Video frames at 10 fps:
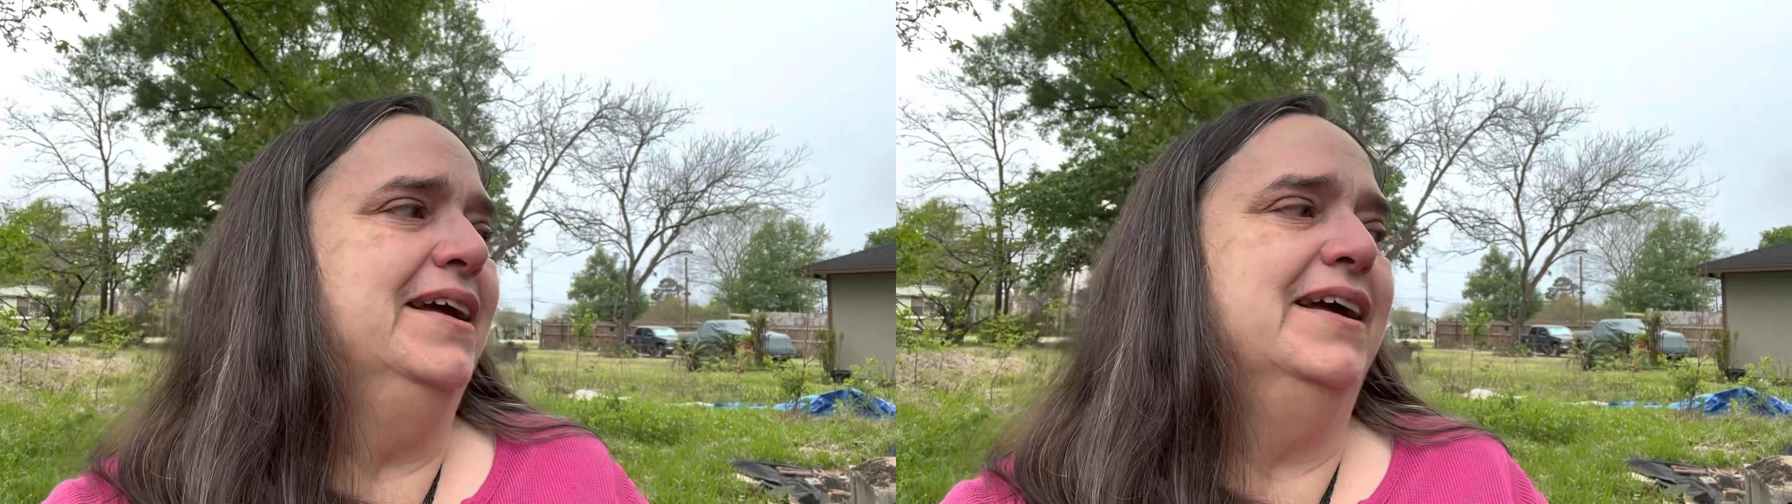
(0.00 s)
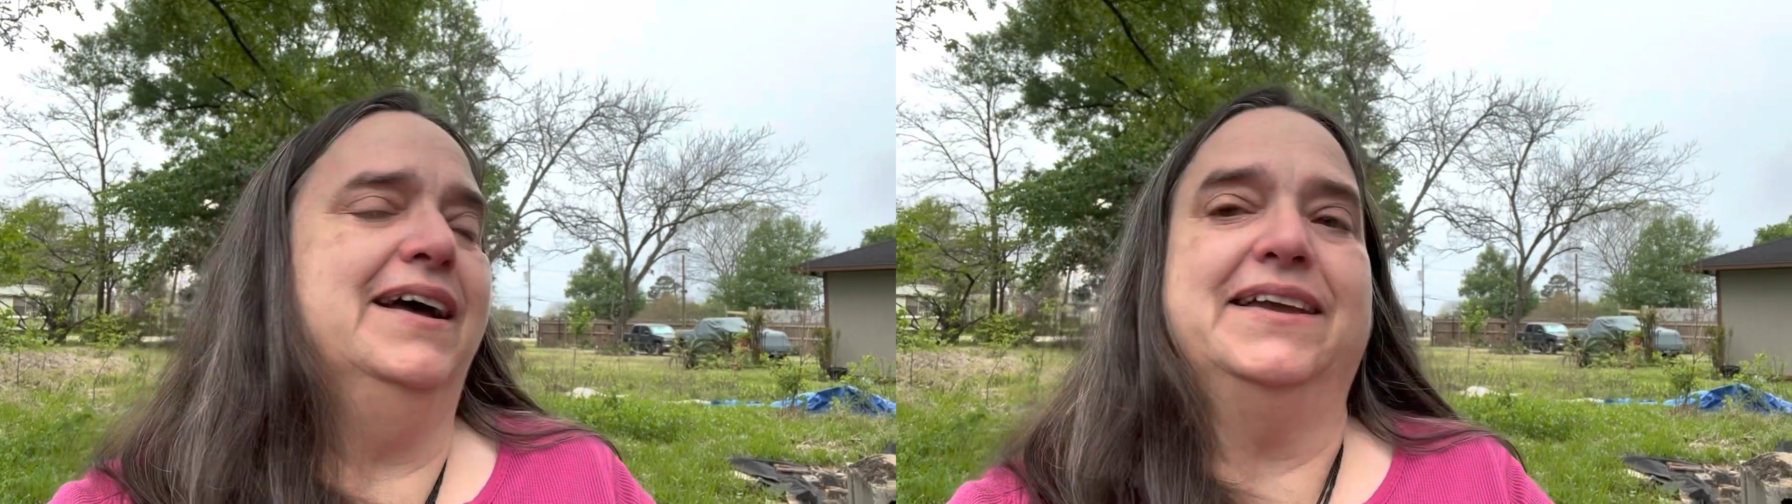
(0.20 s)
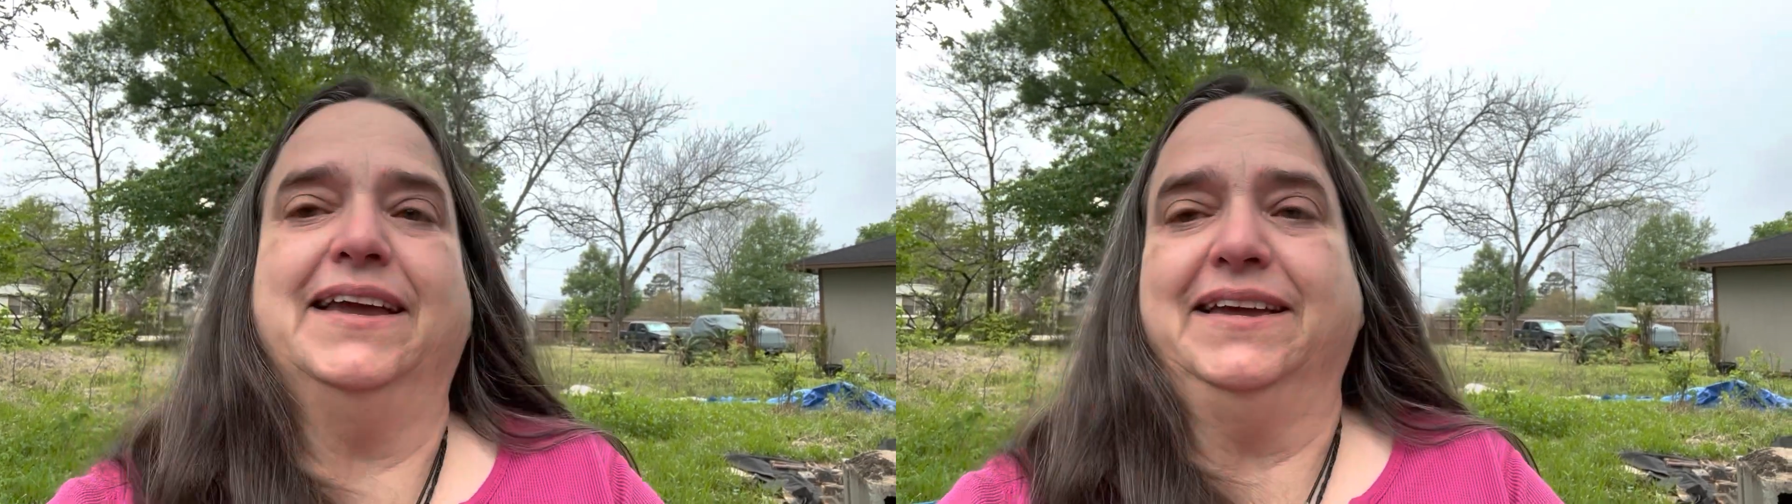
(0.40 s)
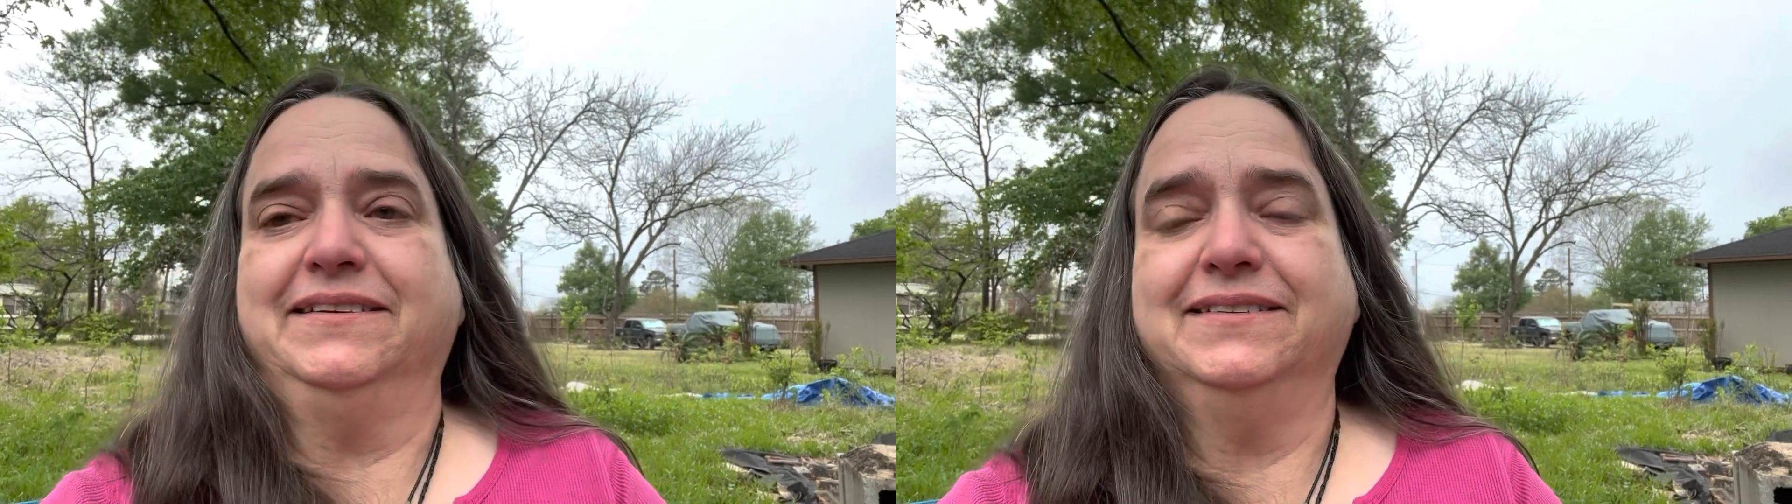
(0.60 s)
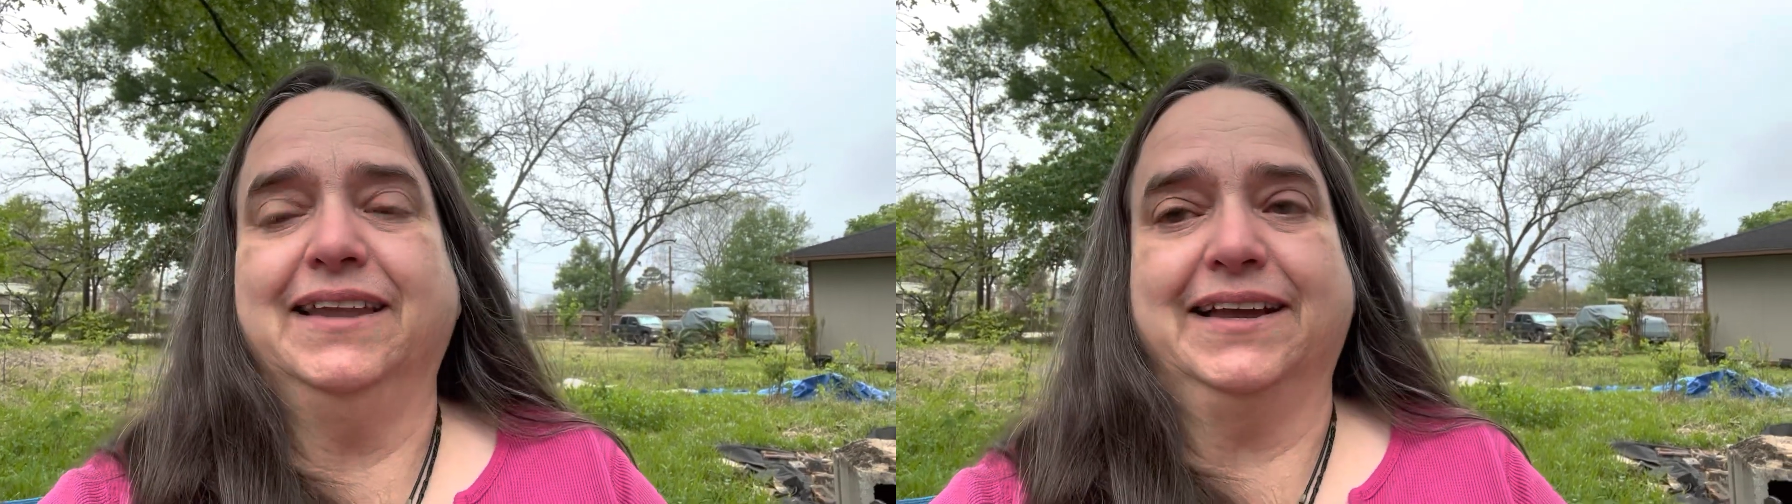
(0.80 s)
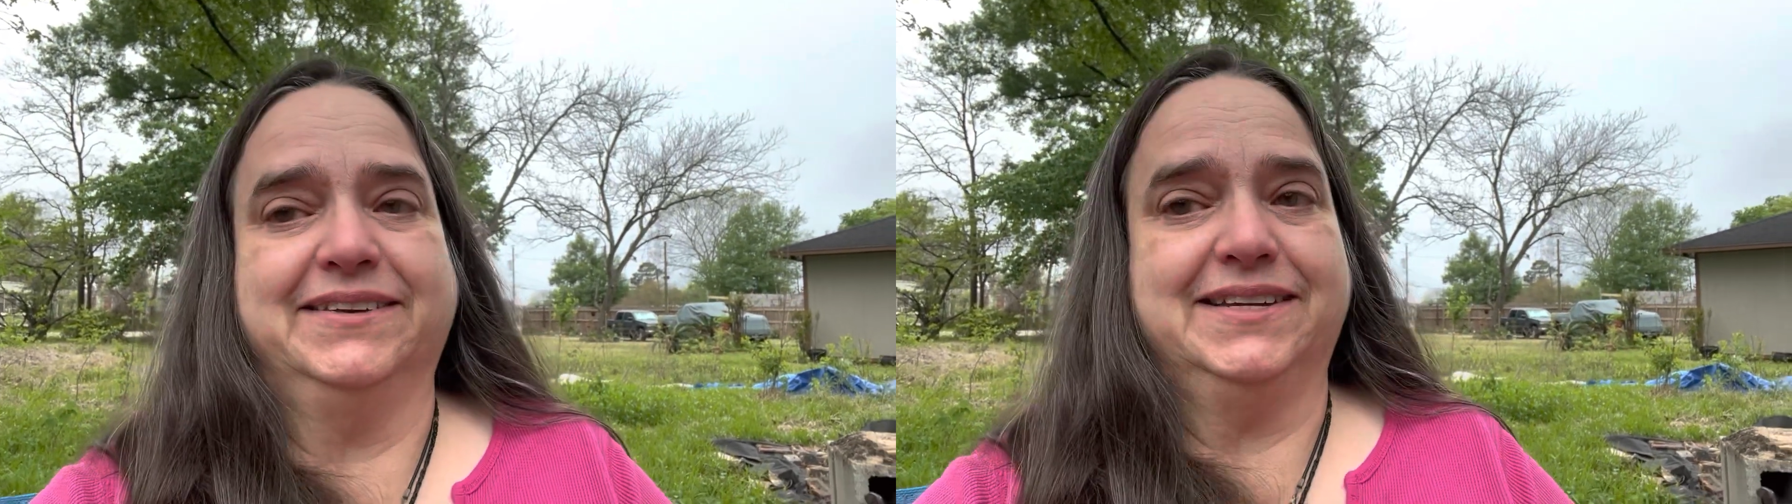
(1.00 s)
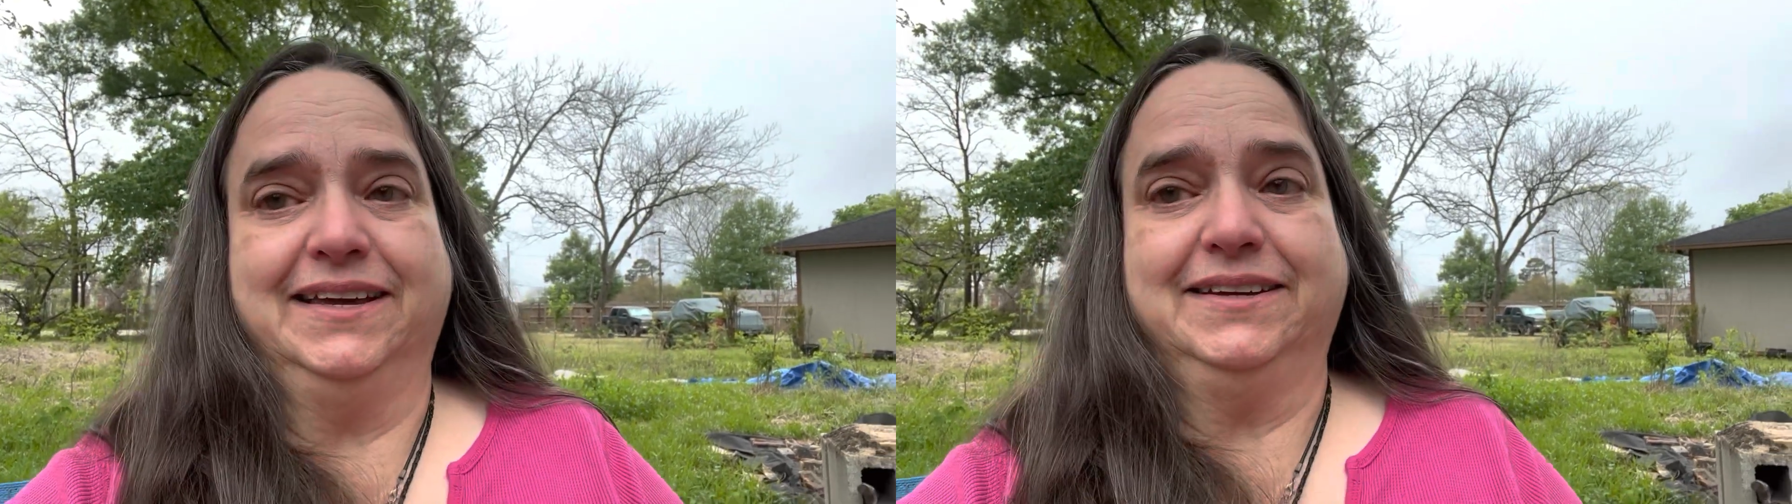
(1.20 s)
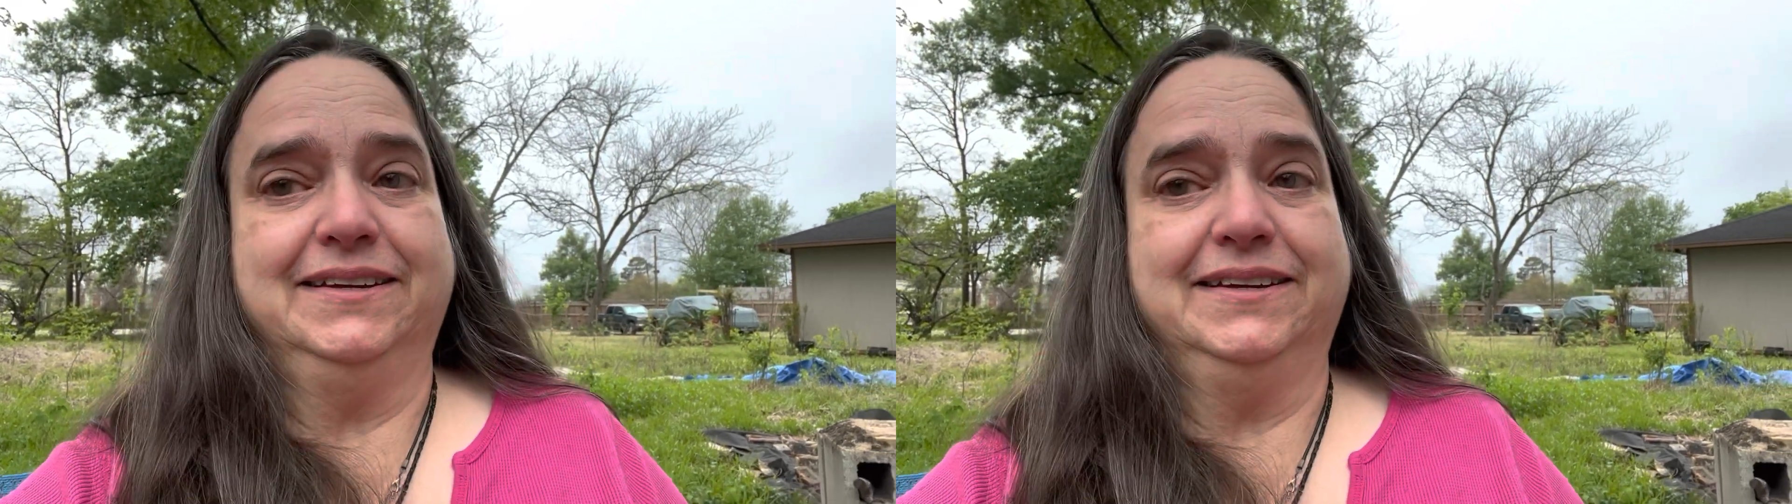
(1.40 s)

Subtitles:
Again, like I said,